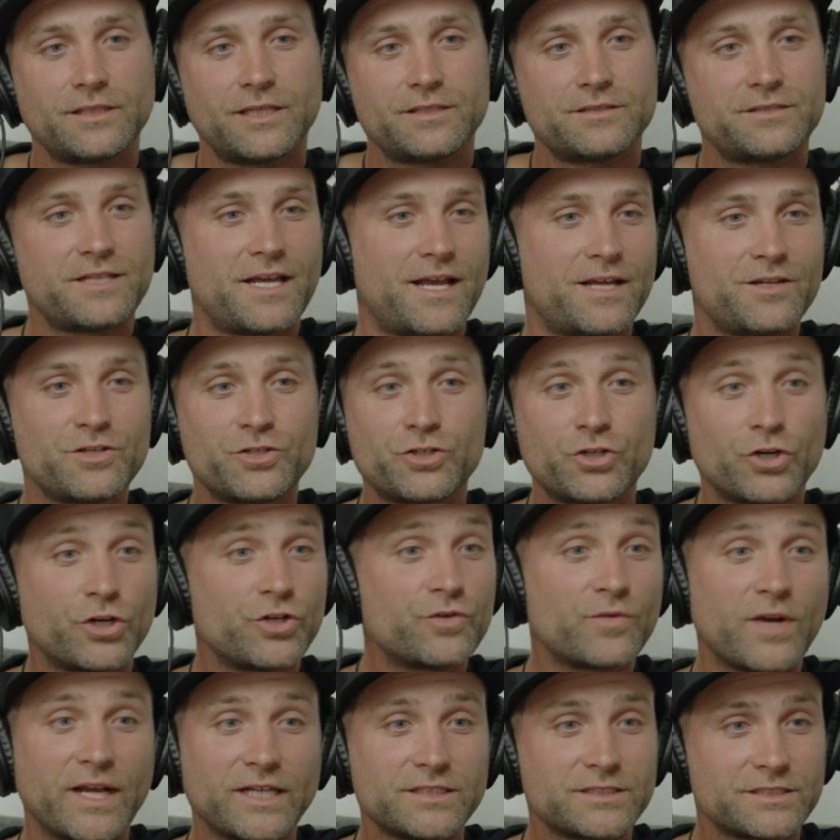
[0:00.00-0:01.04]
and 10
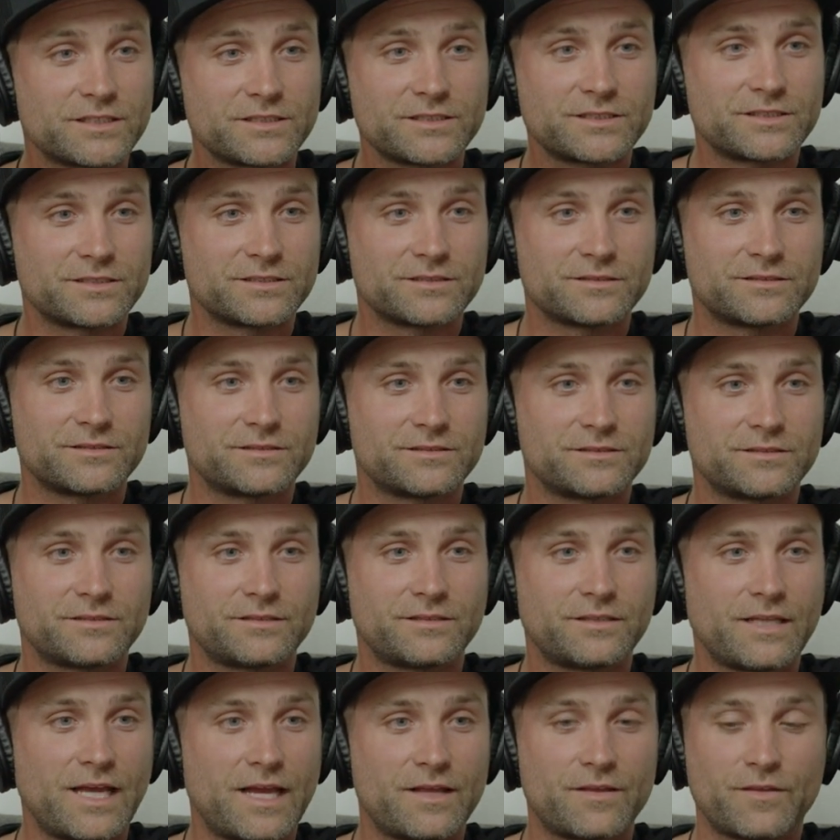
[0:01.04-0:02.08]
good races
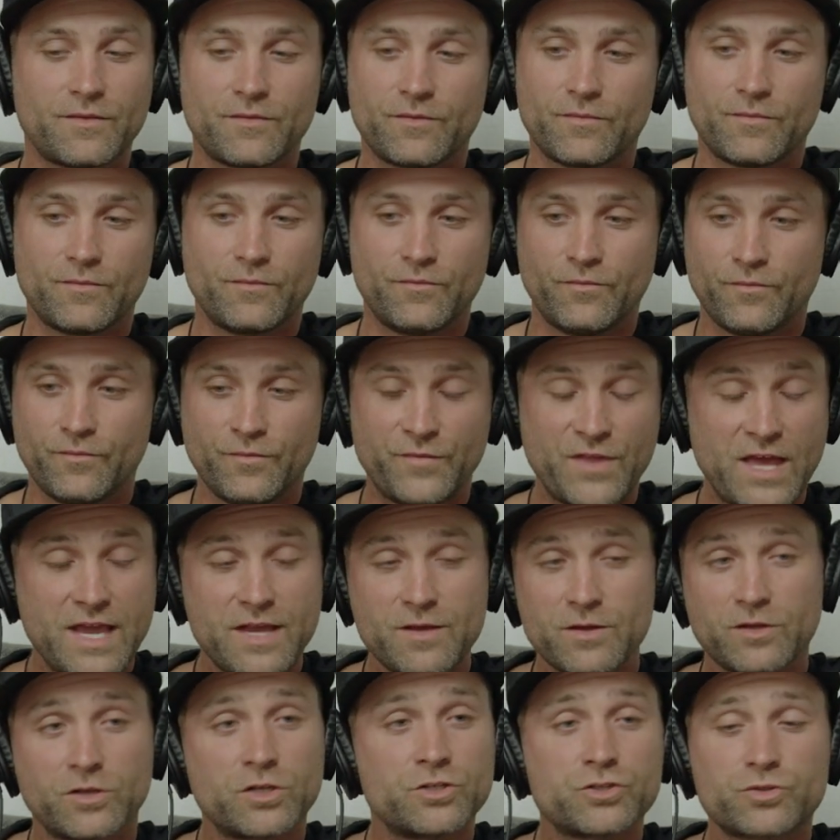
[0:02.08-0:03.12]
that
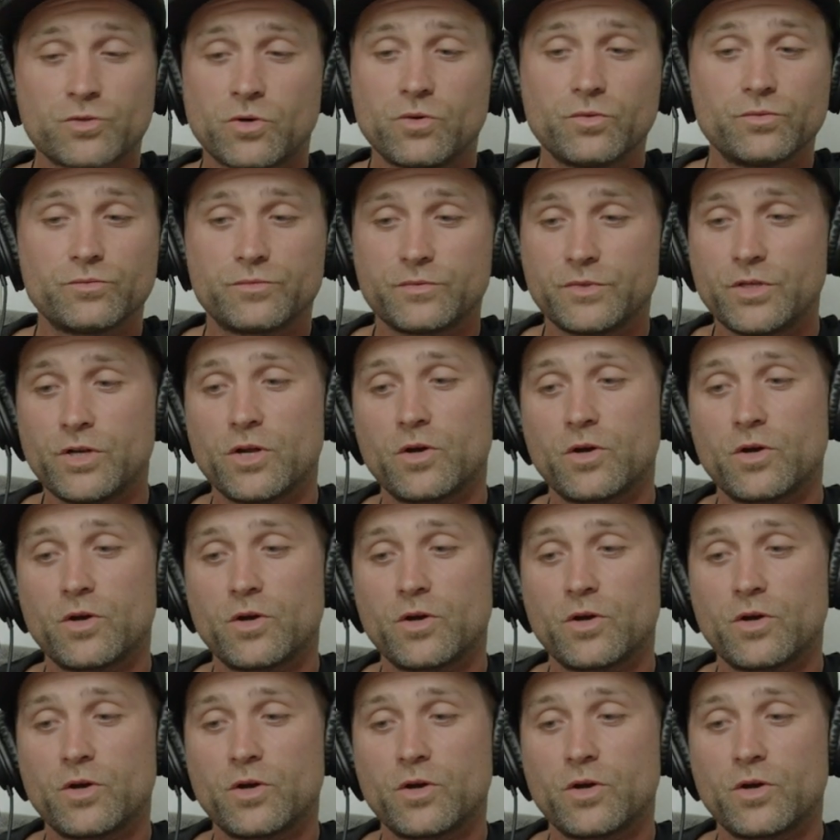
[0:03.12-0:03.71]
they controlled,